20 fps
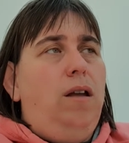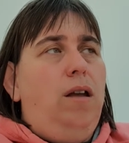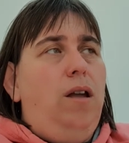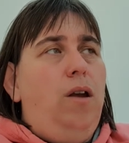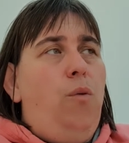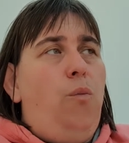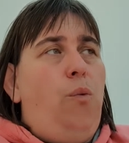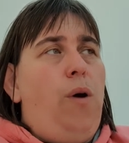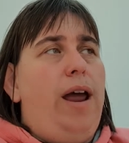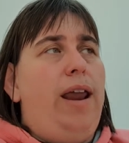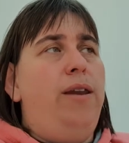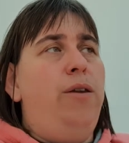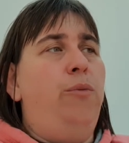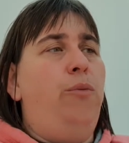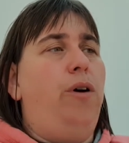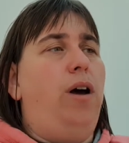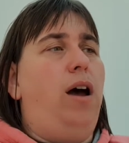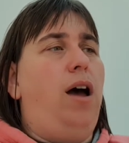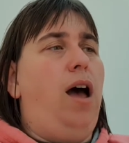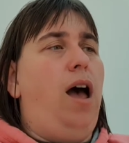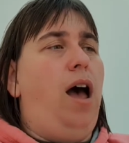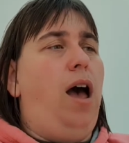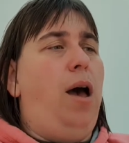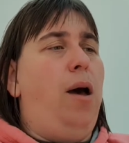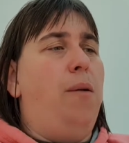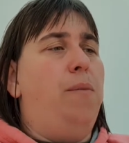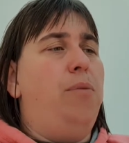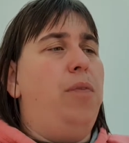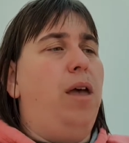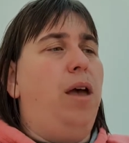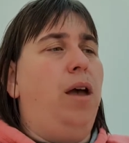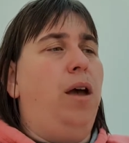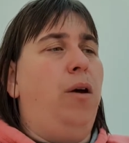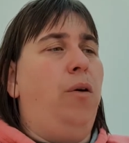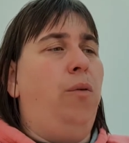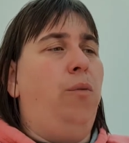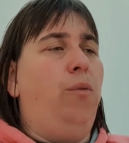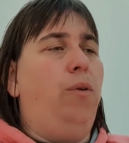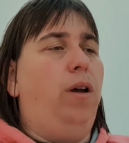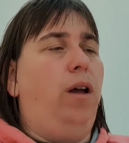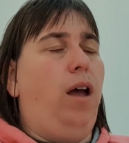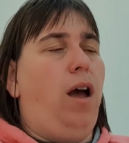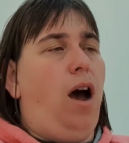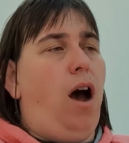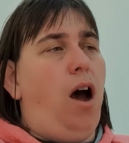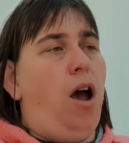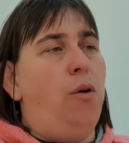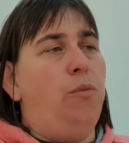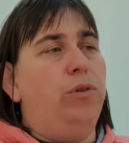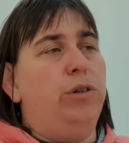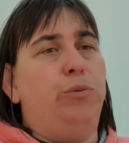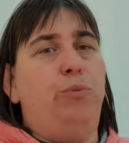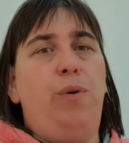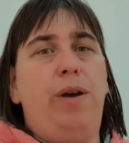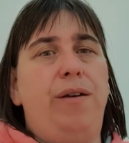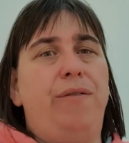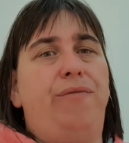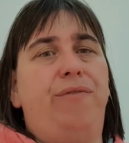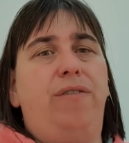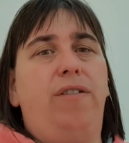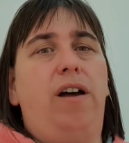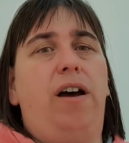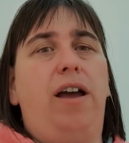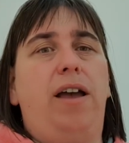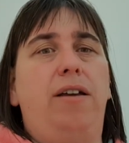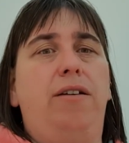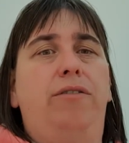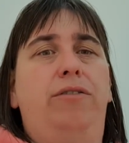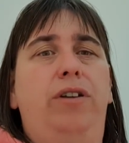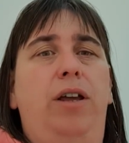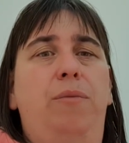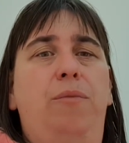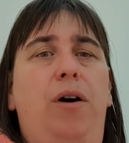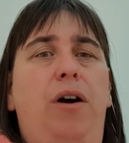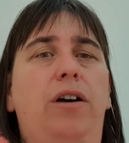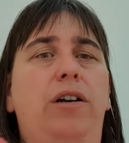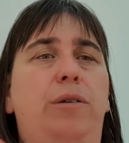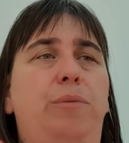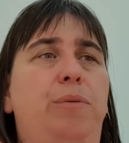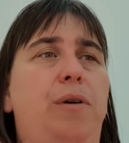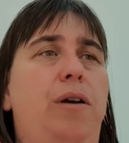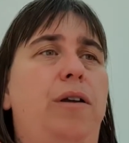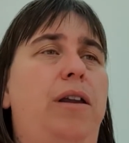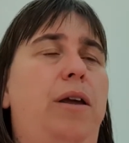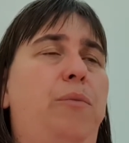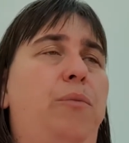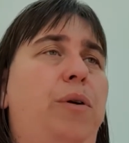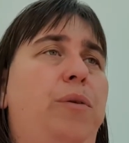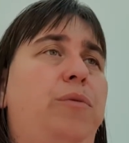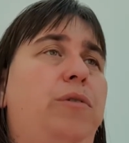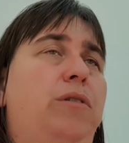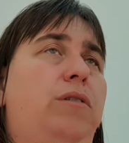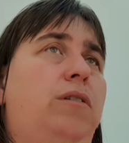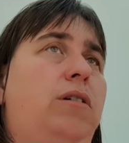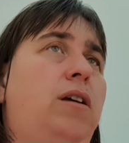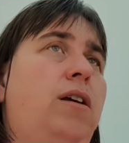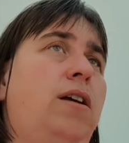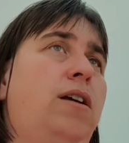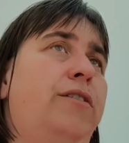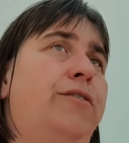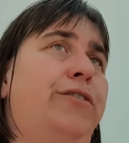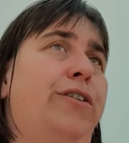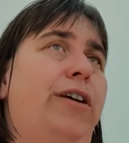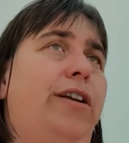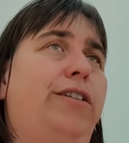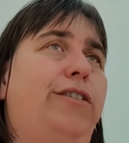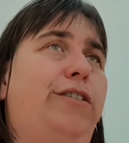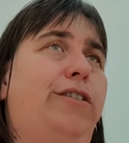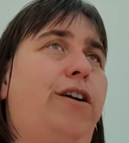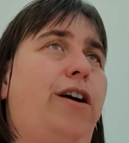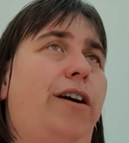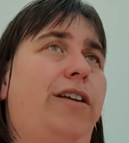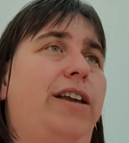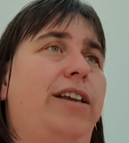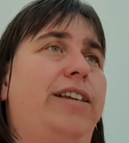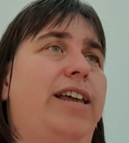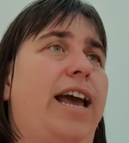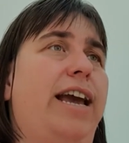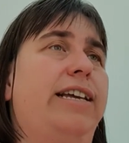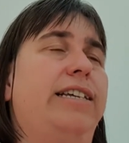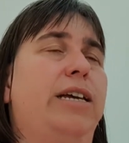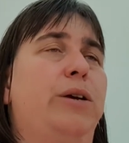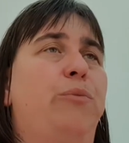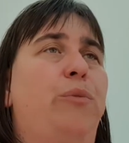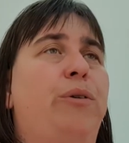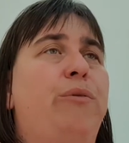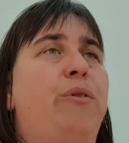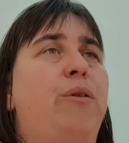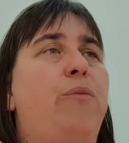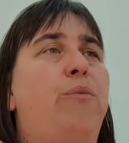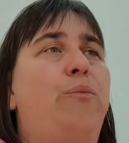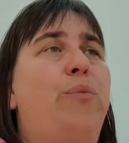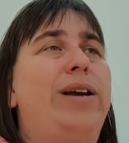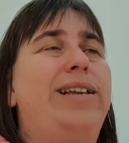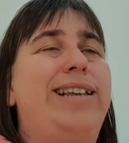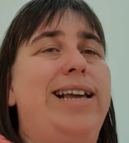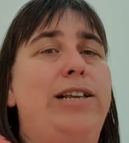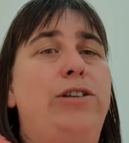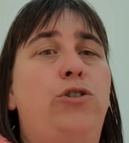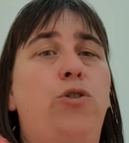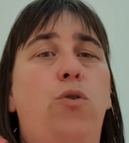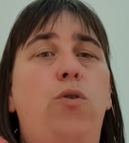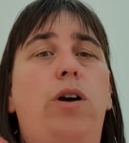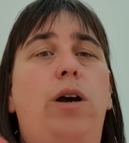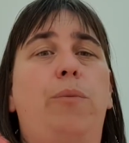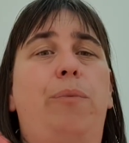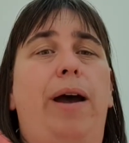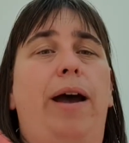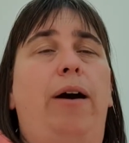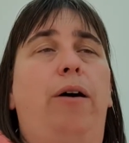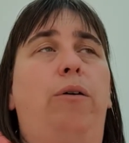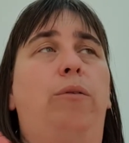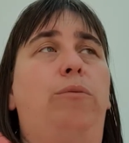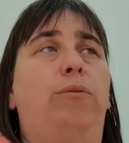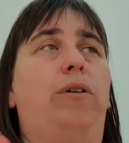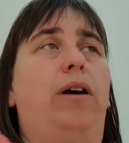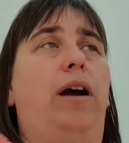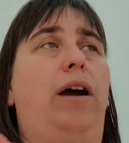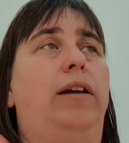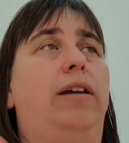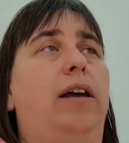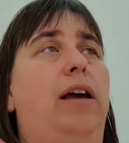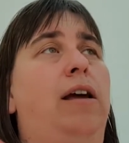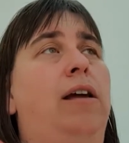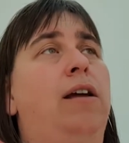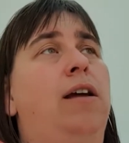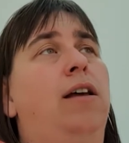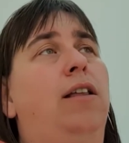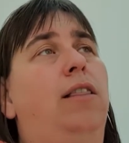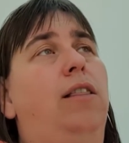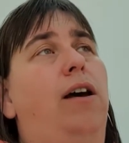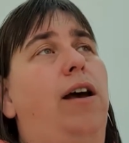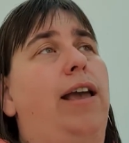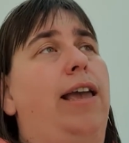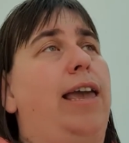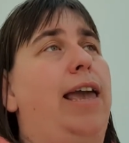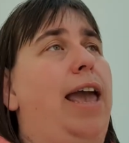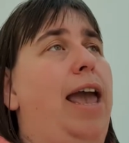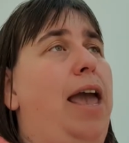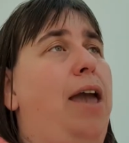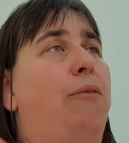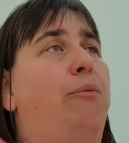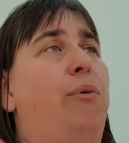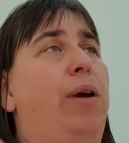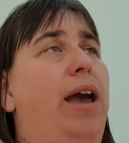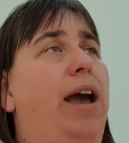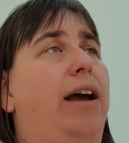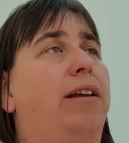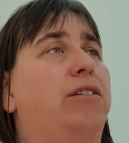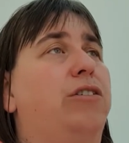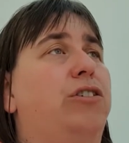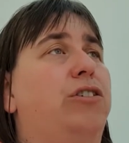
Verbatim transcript: When um. I was with like you know, my husband, and we was kind of dating. We we did talk about kind of like if we had a